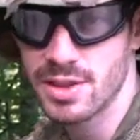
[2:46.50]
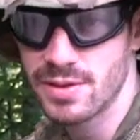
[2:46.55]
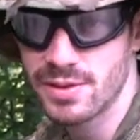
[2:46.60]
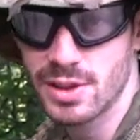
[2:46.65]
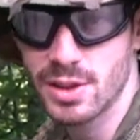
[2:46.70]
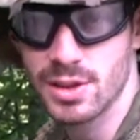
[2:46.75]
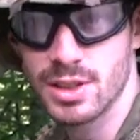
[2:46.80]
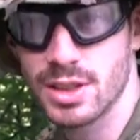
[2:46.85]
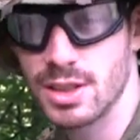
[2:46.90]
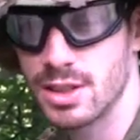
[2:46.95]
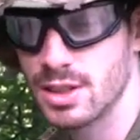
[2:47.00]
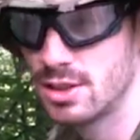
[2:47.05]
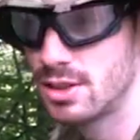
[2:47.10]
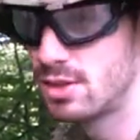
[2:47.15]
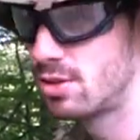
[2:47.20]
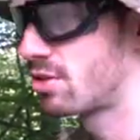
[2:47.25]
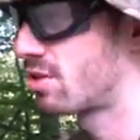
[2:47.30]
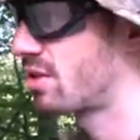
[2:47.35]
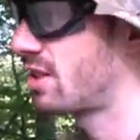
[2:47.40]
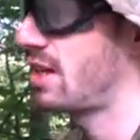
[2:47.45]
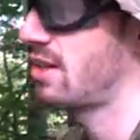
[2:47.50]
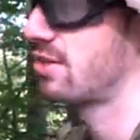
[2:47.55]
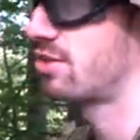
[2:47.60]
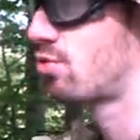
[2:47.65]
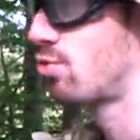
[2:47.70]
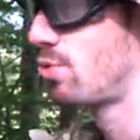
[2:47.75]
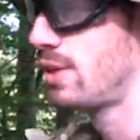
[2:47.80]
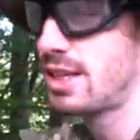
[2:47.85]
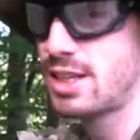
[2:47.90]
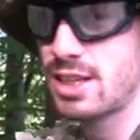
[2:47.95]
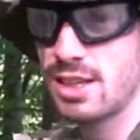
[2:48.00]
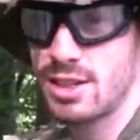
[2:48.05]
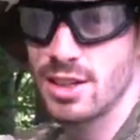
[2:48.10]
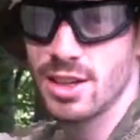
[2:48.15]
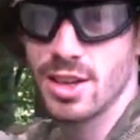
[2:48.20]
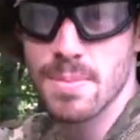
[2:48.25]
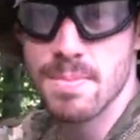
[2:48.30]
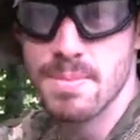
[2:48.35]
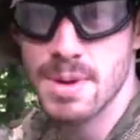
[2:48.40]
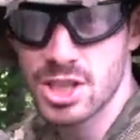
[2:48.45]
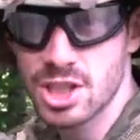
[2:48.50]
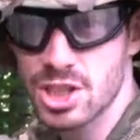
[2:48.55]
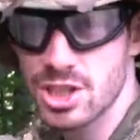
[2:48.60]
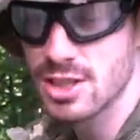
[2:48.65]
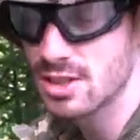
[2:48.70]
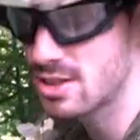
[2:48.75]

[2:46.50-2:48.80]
if you're on a, you know, stealth recon mission